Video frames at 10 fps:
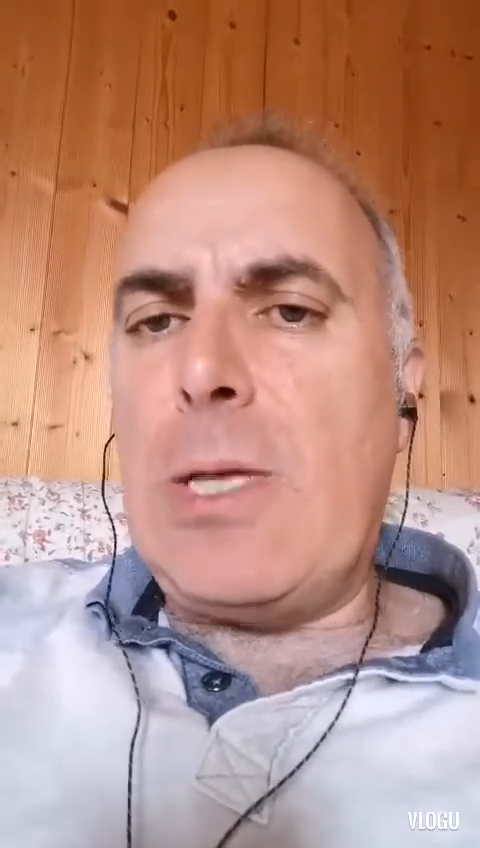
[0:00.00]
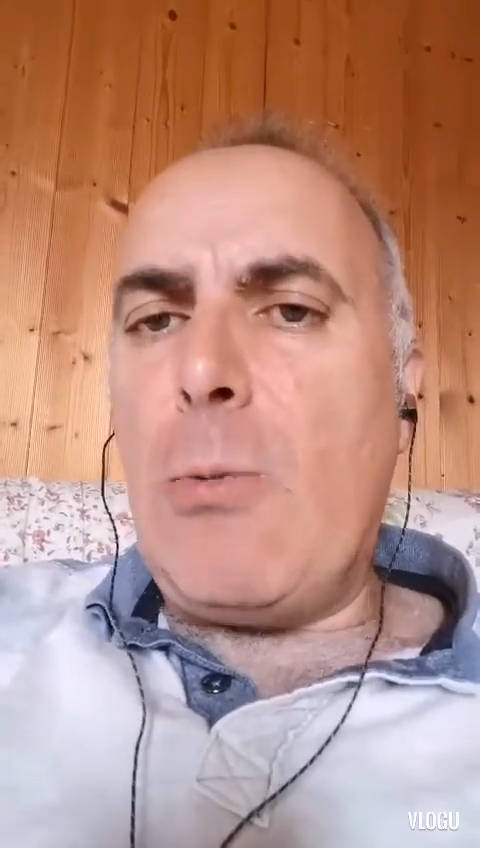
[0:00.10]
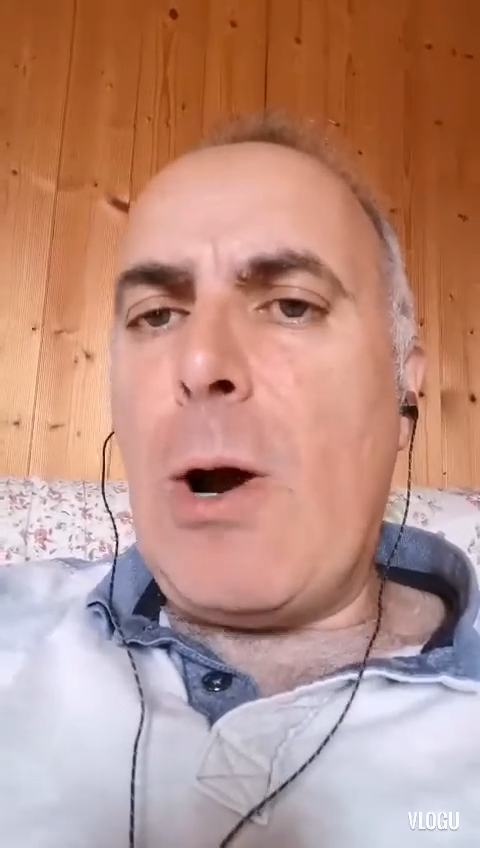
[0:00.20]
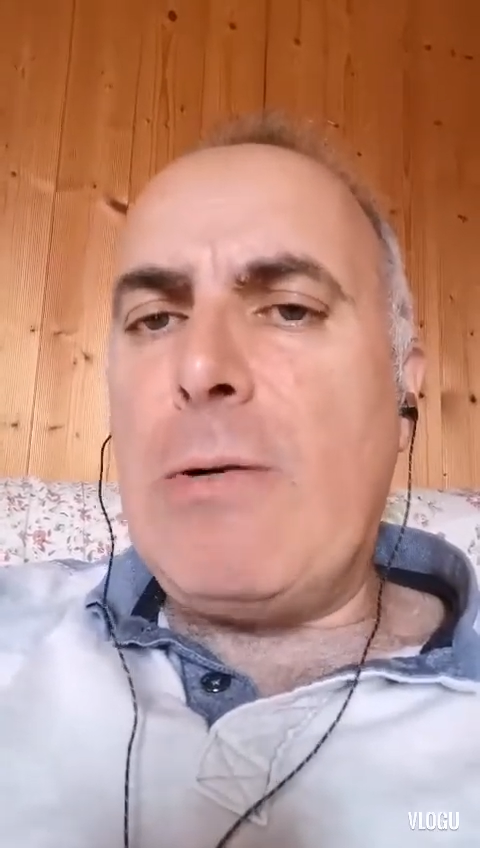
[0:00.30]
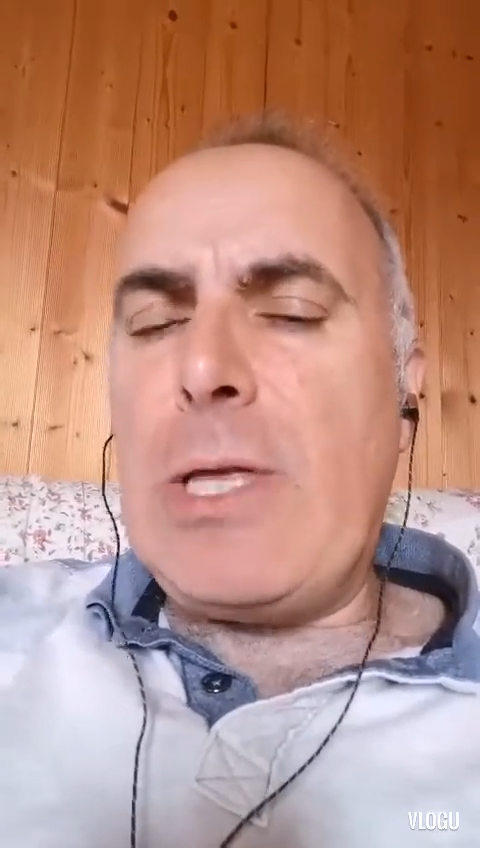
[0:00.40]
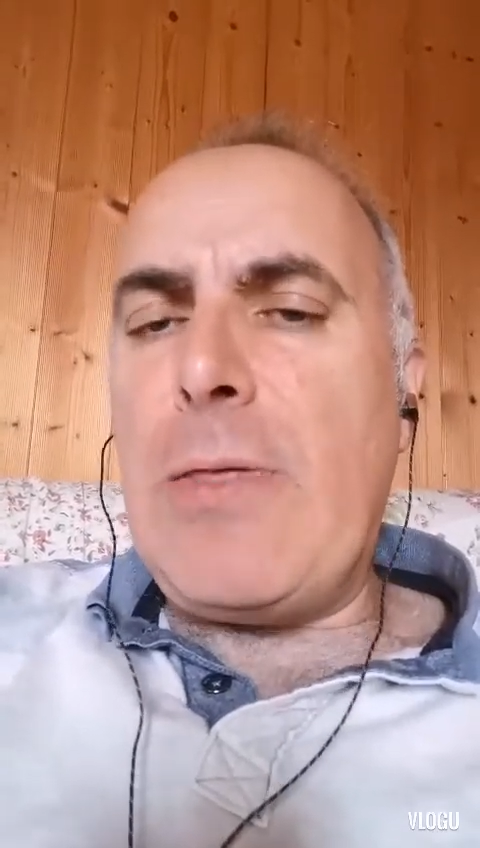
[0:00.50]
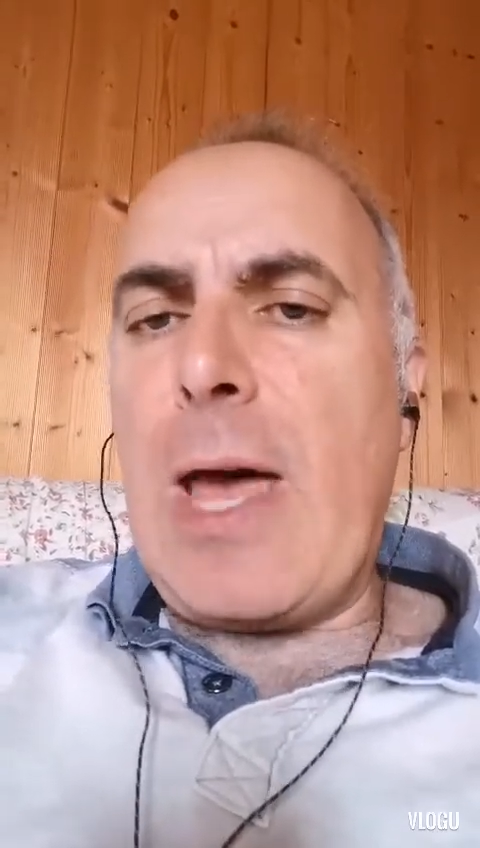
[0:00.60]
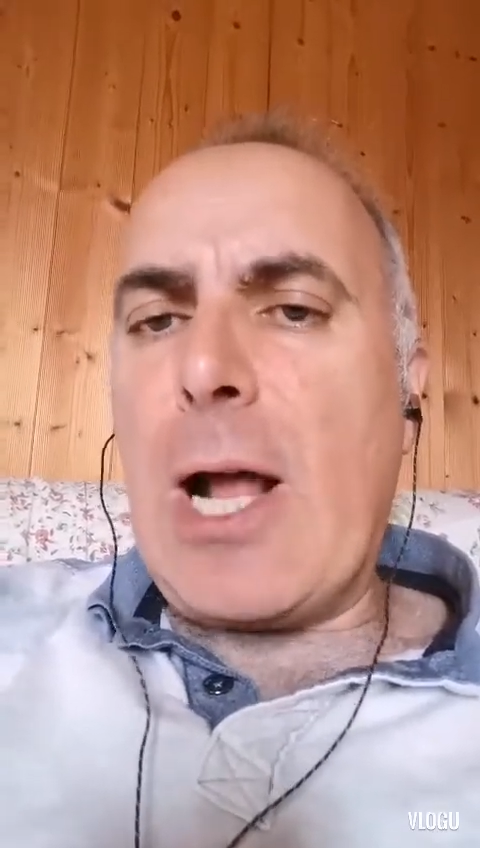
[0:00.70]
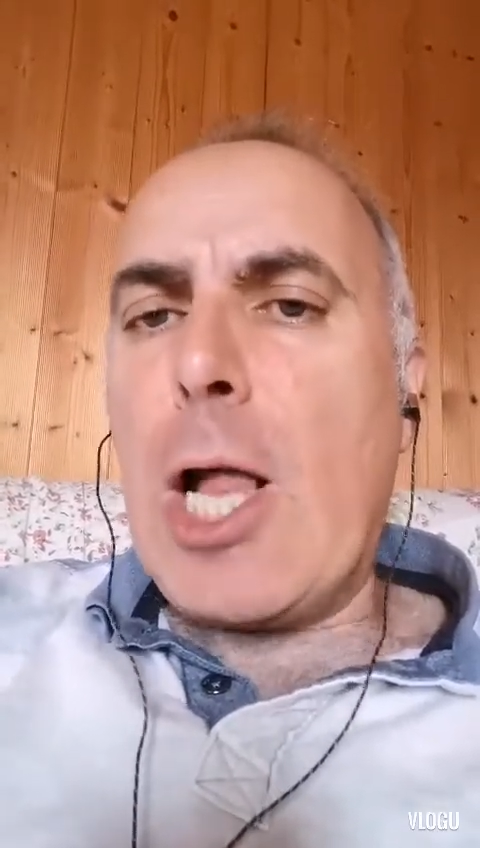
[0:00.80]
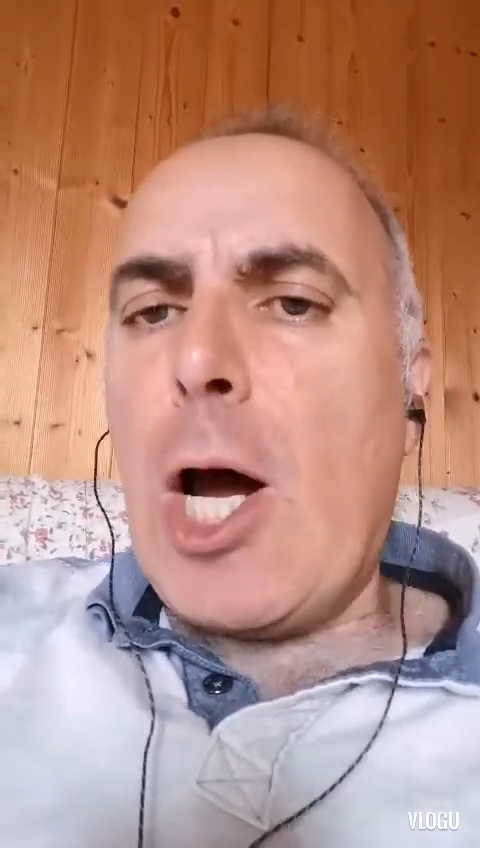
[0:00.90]
They're worried that
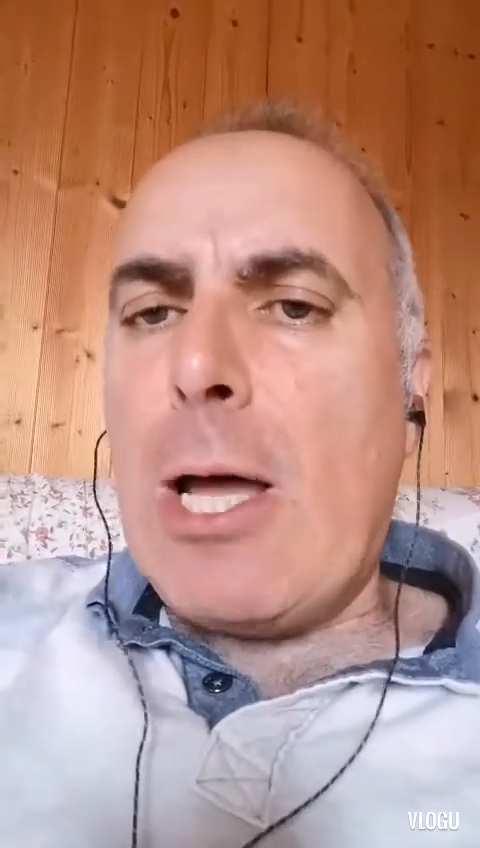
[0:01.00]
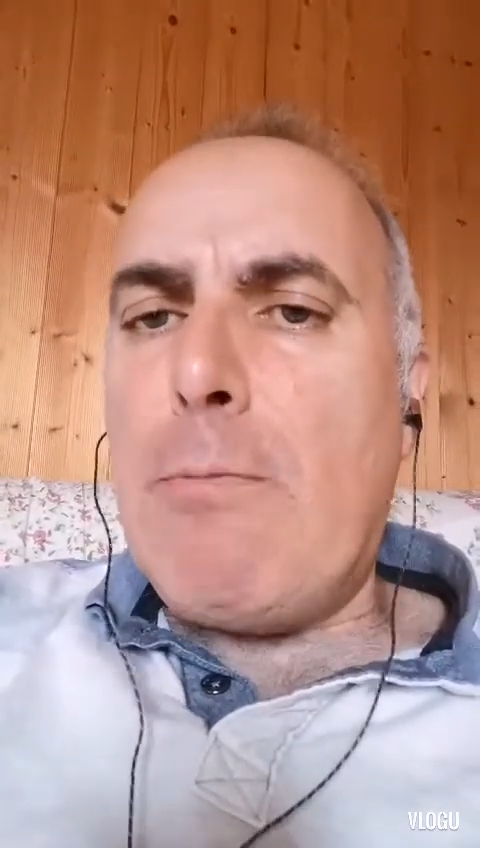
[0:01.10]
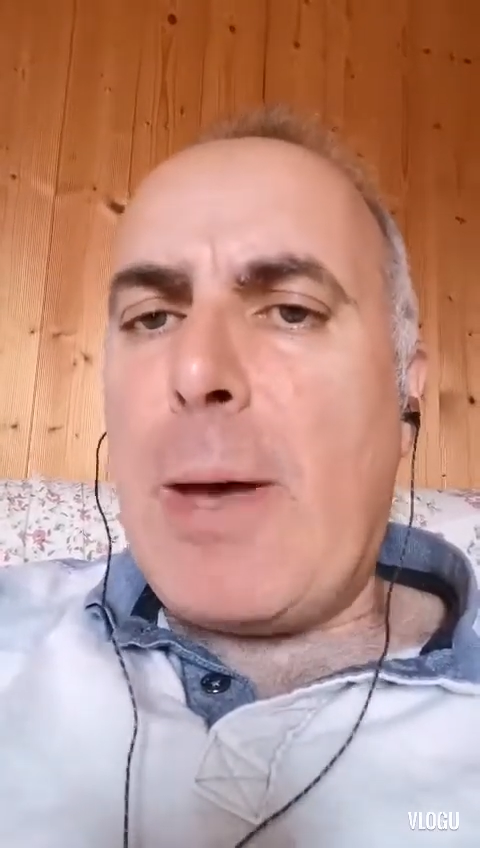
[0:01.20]
their client